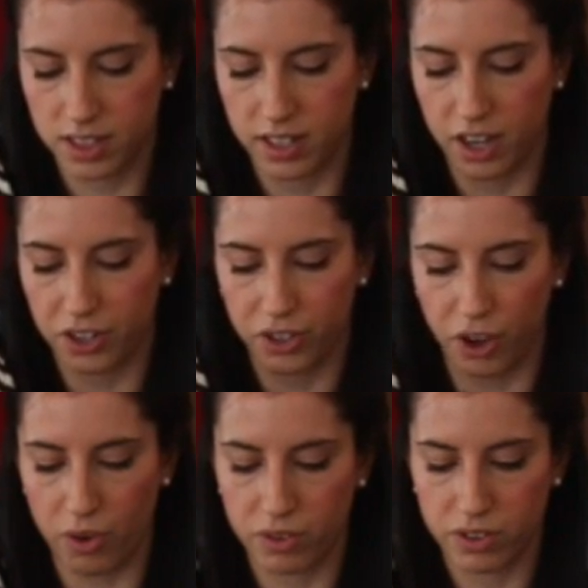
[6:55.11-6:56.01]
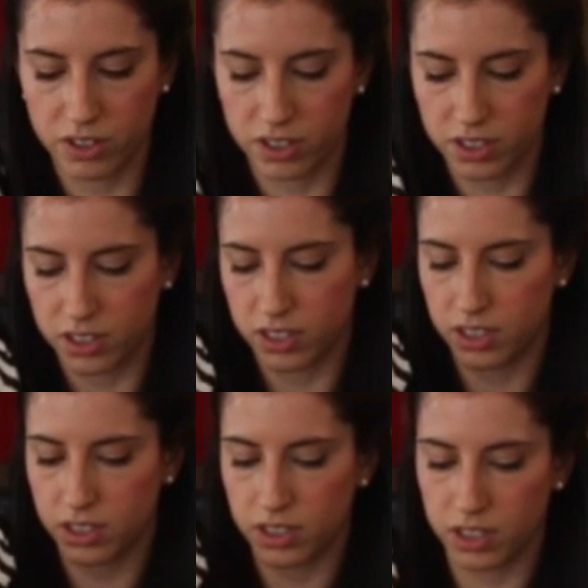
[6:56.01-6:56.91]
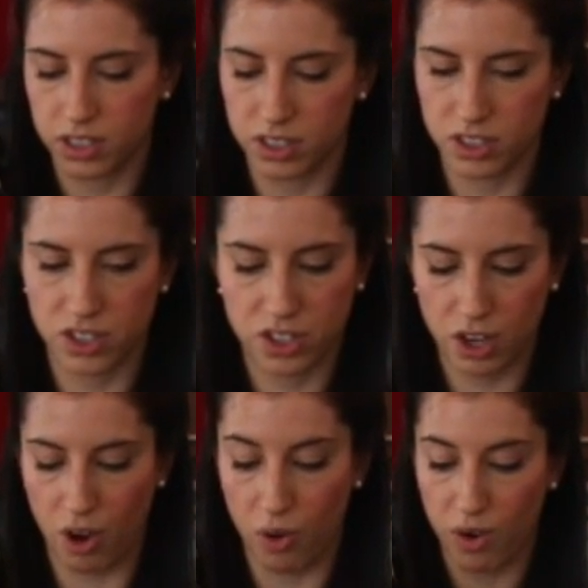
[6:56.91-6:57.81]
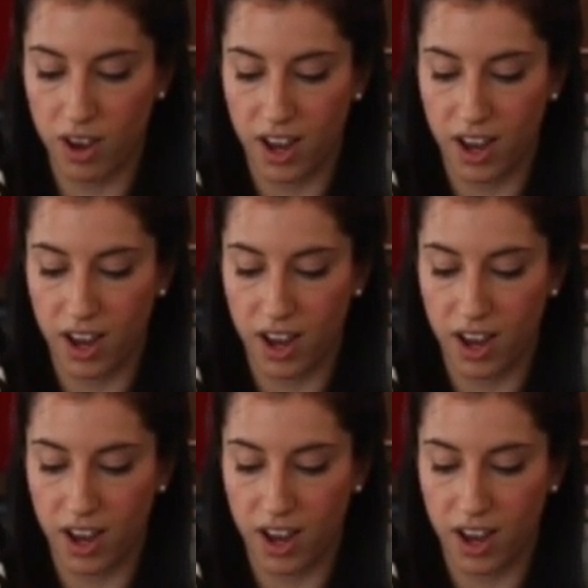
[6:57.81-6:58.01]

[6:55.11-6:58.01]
There you go. So